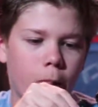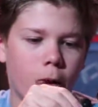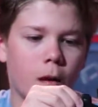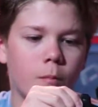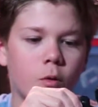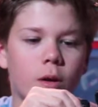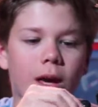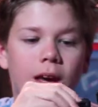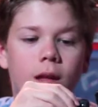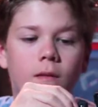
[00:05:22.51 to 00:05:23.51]
You
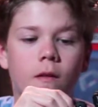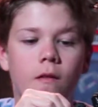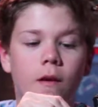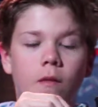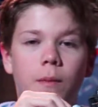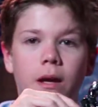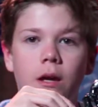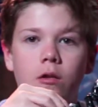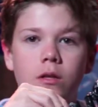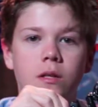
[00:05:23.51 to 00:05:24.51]
can get these things back
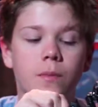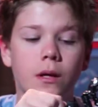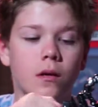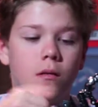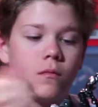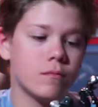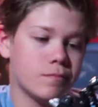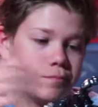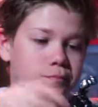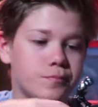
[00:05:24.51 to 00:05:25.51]
here to spin.
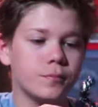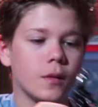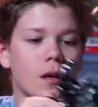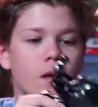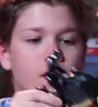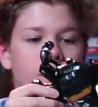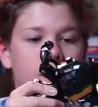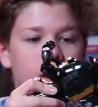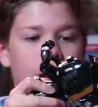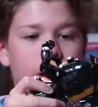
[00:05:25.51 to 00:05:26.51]
The
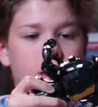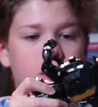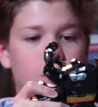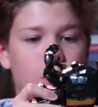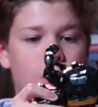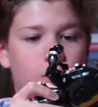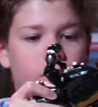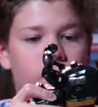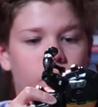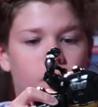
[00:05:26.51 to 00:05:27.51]
legs
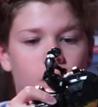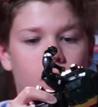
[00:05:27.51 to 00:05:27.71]
move.